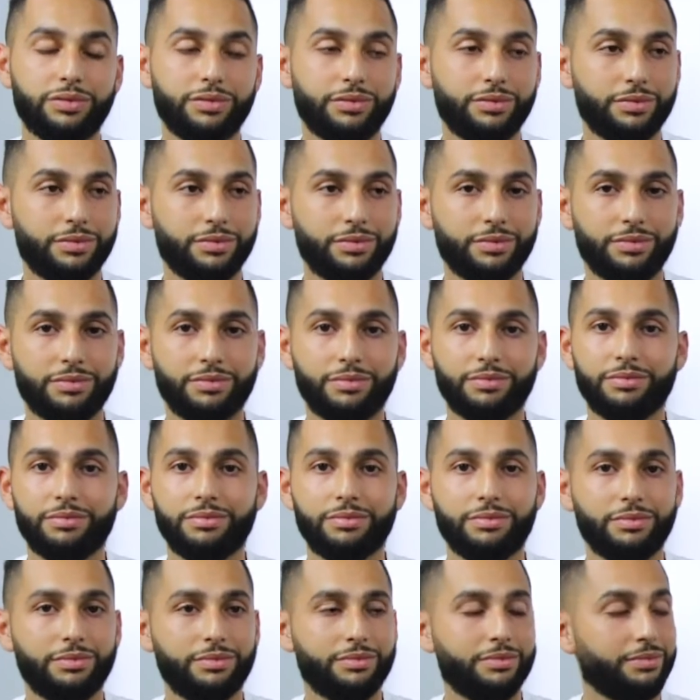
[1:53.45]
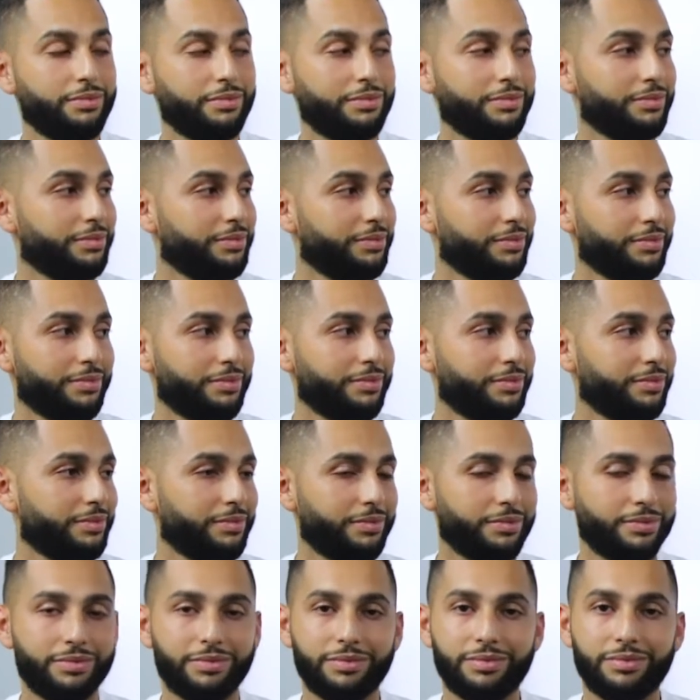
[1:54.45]

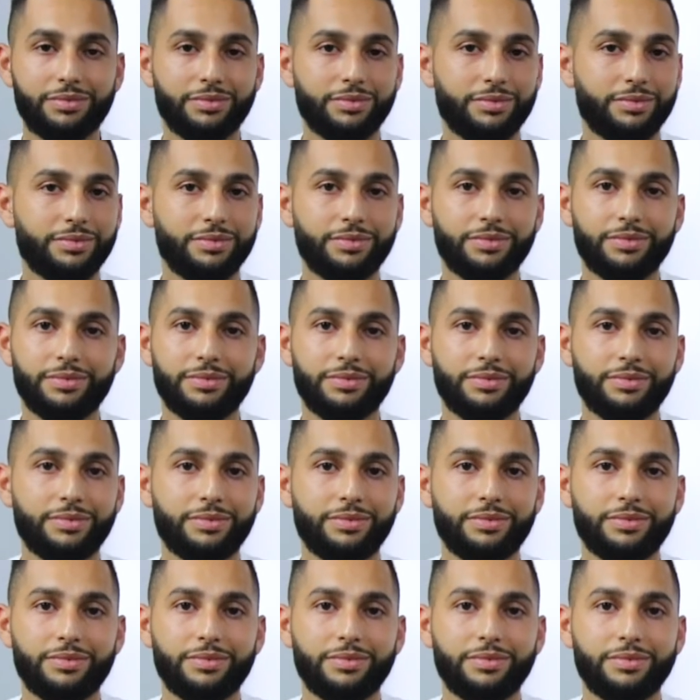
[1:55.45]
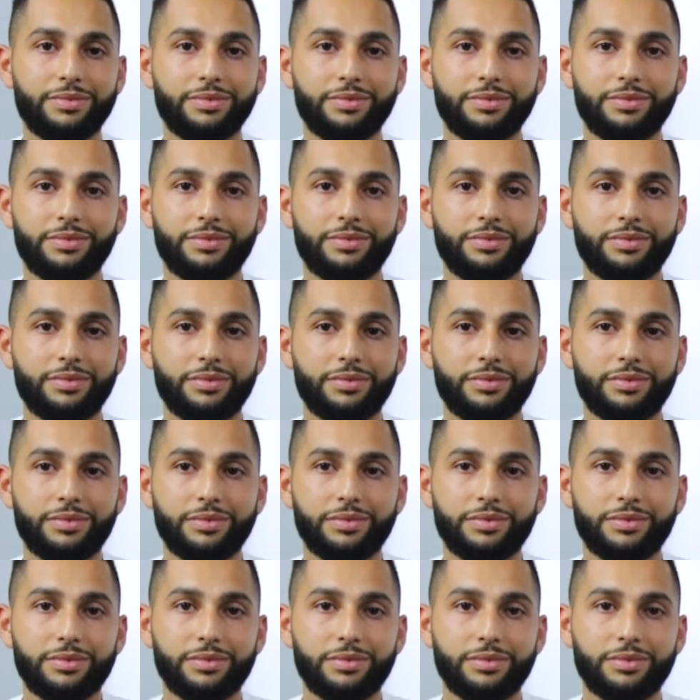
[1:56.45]

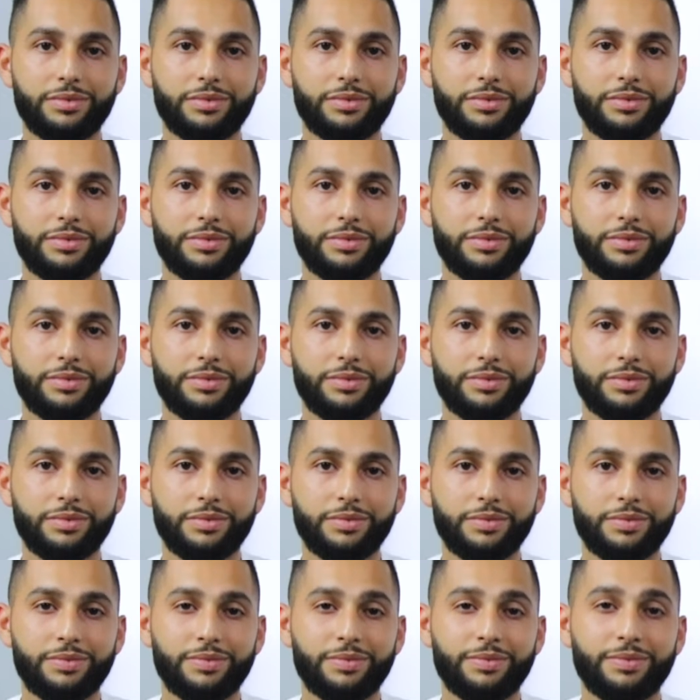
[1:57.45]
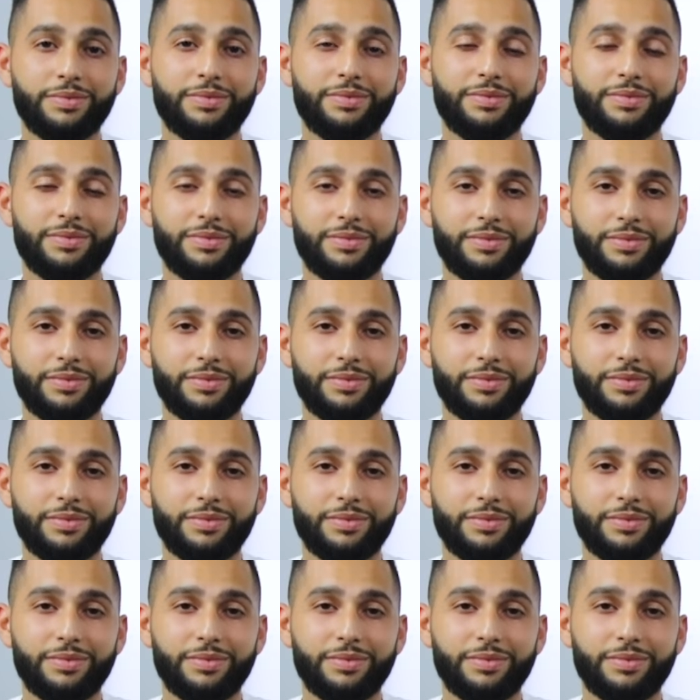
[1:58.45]
(not speaking)